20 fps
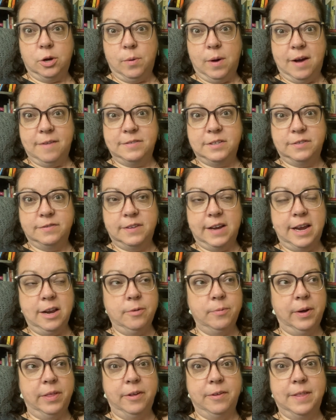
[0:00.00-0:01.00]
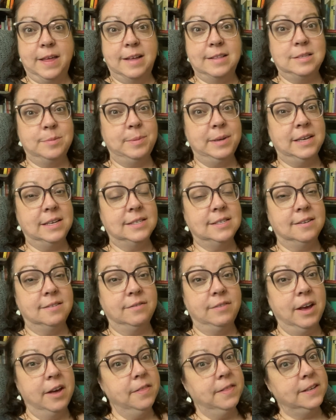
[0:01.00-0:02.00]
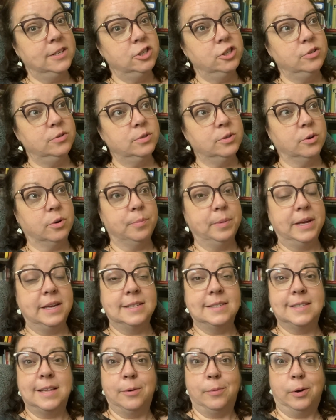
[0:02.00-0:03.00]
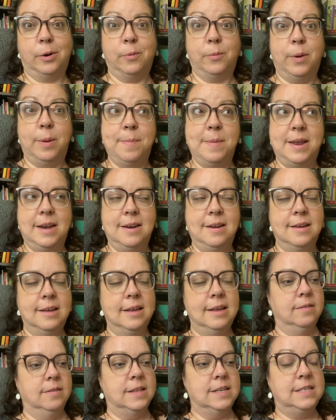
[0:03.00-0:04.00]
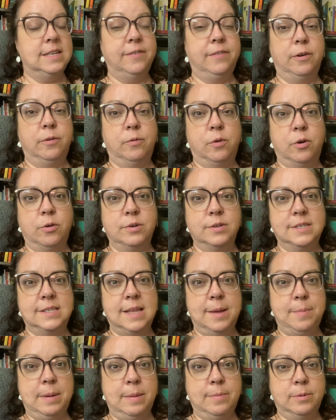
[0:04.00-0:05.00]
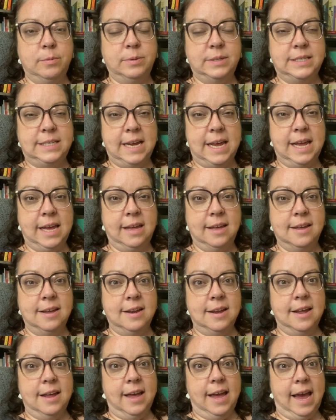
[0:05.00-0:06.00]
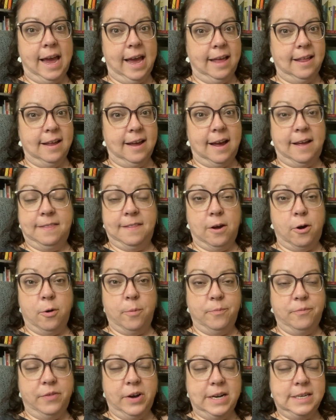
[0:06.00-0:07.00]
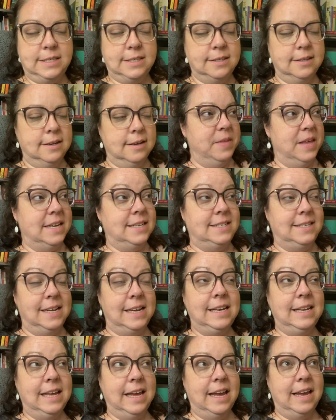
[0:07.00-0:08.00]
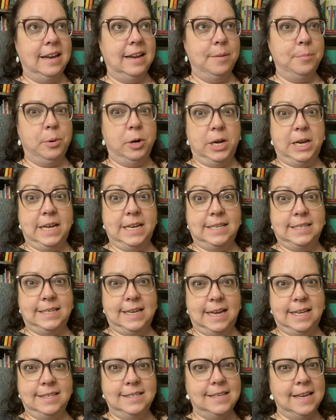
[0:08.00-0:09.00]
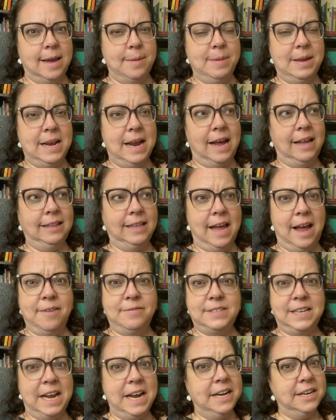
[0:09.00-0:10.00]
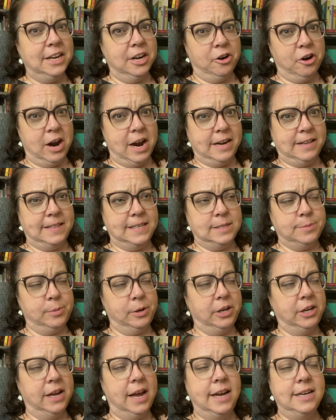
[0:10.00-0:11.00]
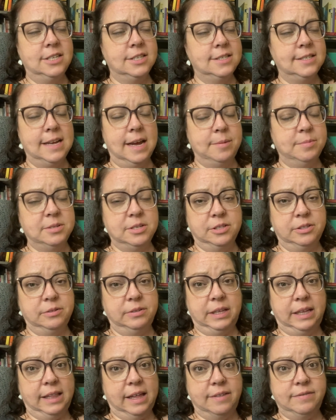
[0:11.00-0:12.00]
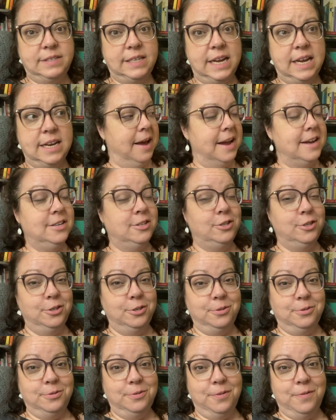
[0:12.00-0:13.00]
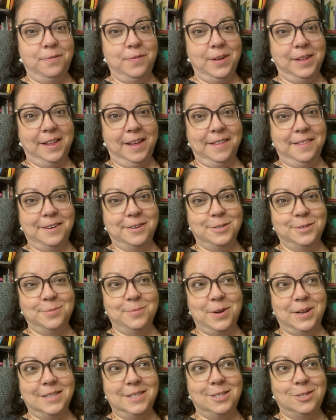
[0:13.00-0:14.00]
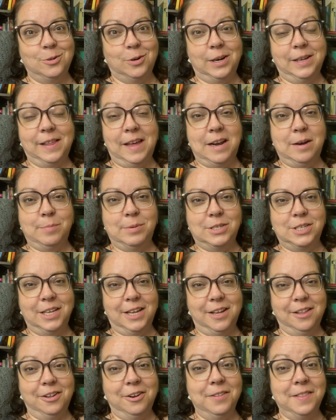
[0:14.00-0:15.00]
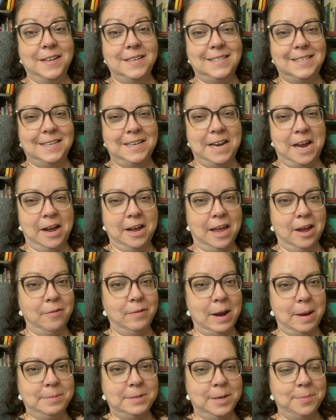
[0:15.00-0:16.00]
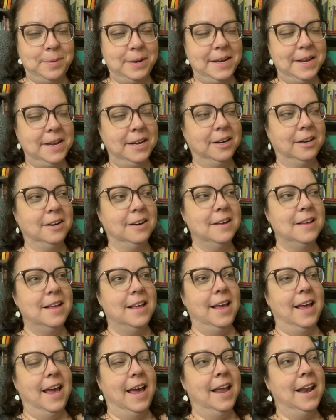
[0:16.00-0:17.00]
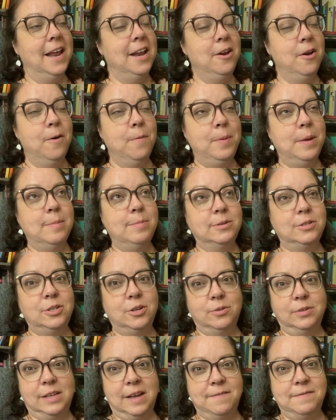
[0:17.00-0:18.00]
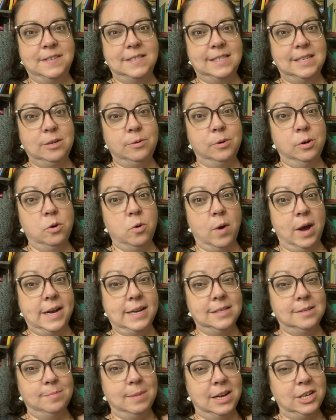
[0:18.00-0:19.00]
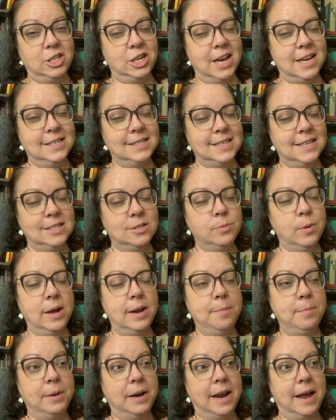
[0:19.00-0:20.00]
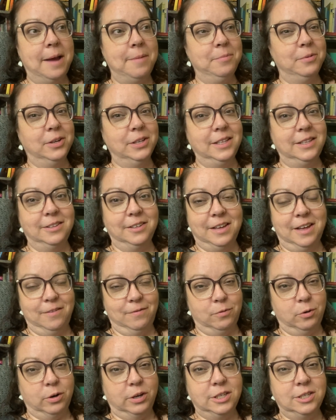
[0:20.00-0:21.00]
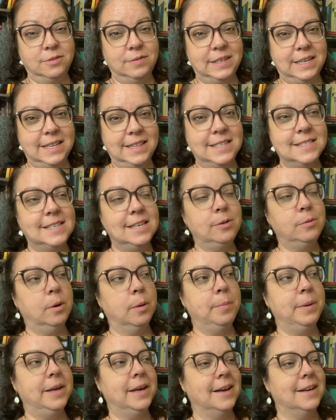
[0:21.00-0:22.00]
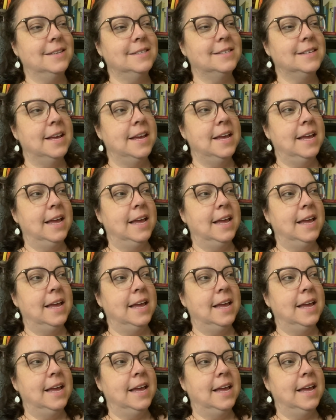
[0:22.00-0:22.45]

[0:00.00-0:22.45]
go off to fight, whether that's because of health issues or because they were women, the different roles that people would take on the home front. It did get pretty intense. I mean, I laughed and I cried in this book. I just absolutely loved it. I do feel like there's one storyline in particular that did not get wrapped up in here. And I know people don't love the sequel quite as much as this one, but I'm really looking forward to reading the sequel because